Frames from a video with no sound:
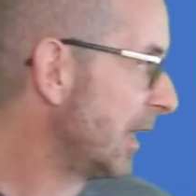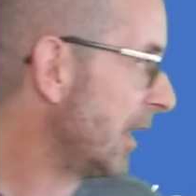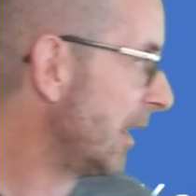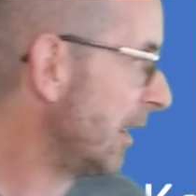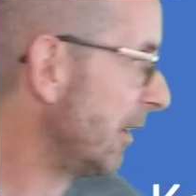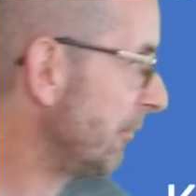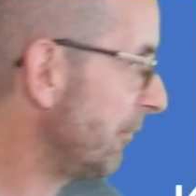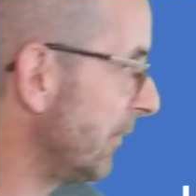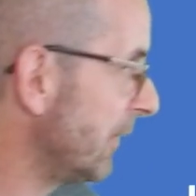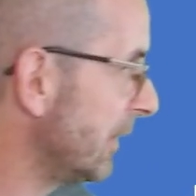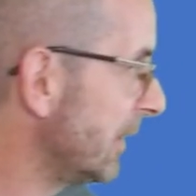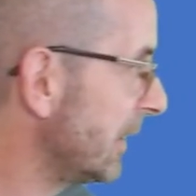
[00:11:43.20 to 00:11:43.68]

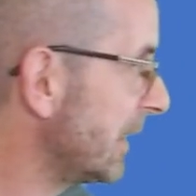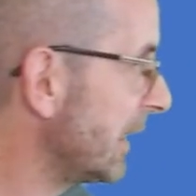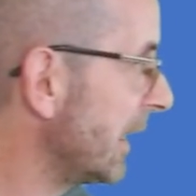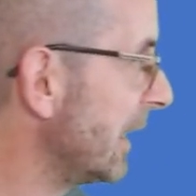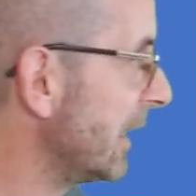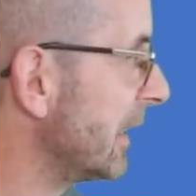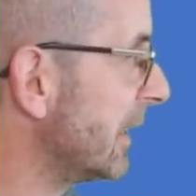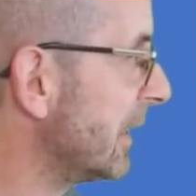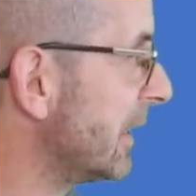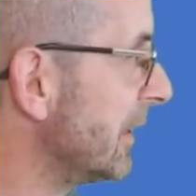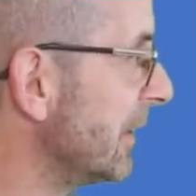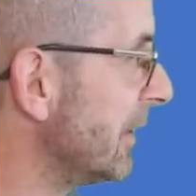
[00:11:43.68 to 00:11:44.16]
I think
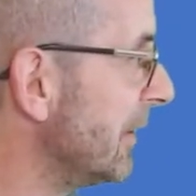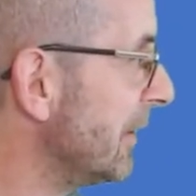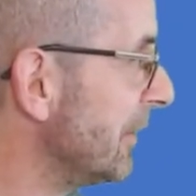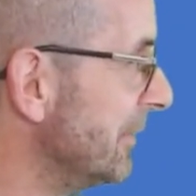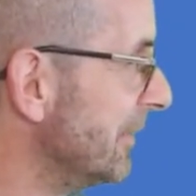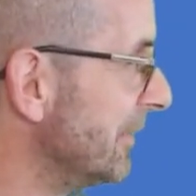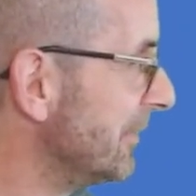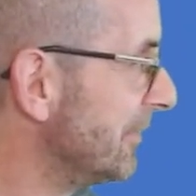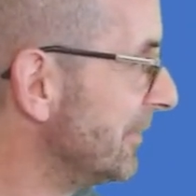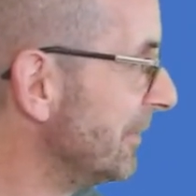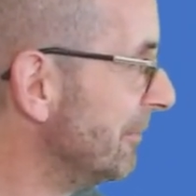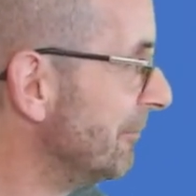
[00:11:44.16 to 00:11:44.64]

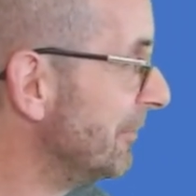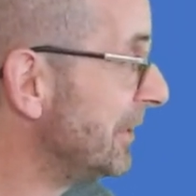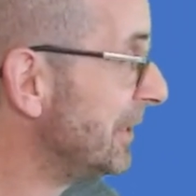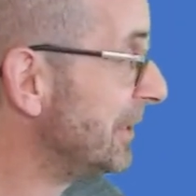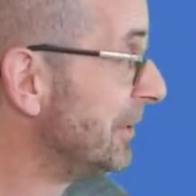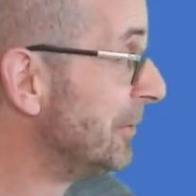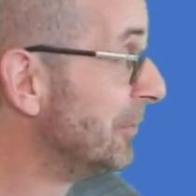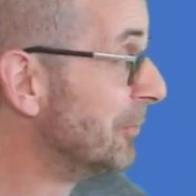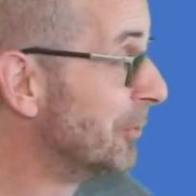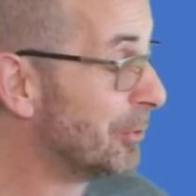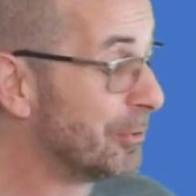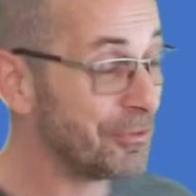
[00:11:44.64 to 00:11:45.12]
gardeners in the
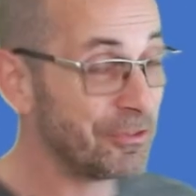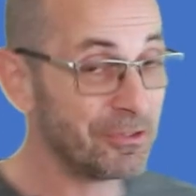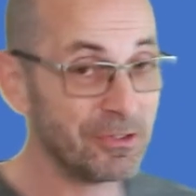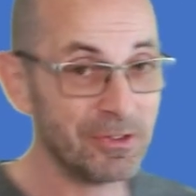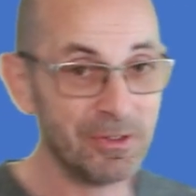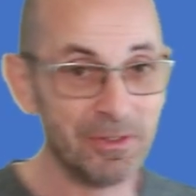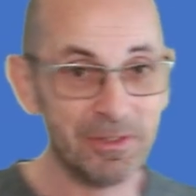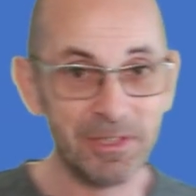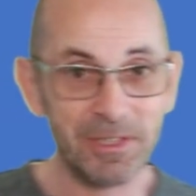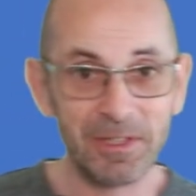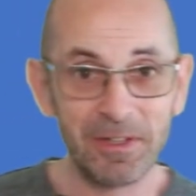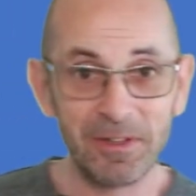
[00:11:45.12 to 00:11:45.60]
north
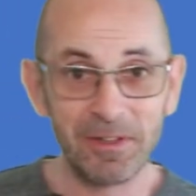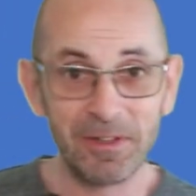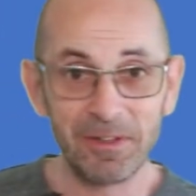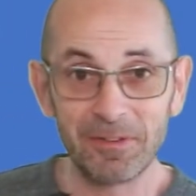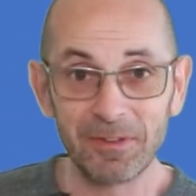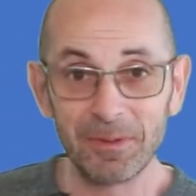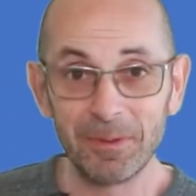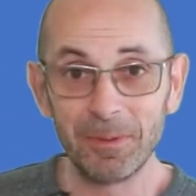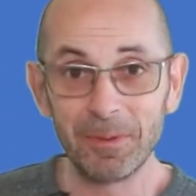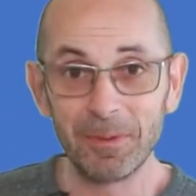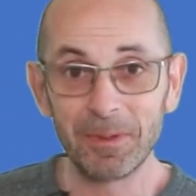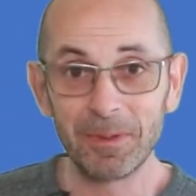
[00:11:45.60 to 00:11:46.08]
certainly need
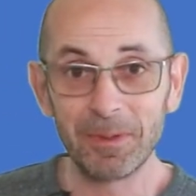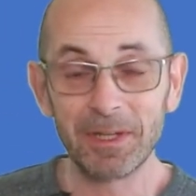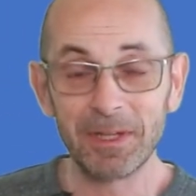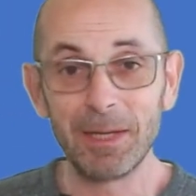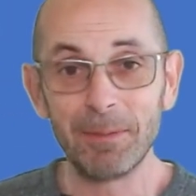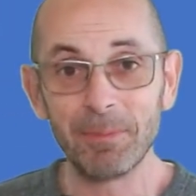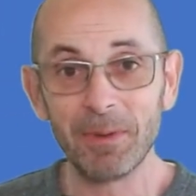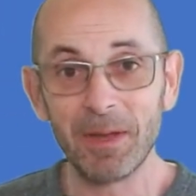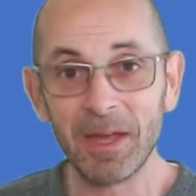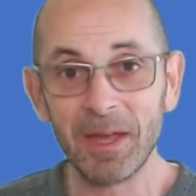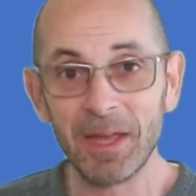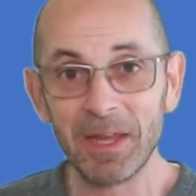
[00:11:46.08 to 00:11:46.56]
to keep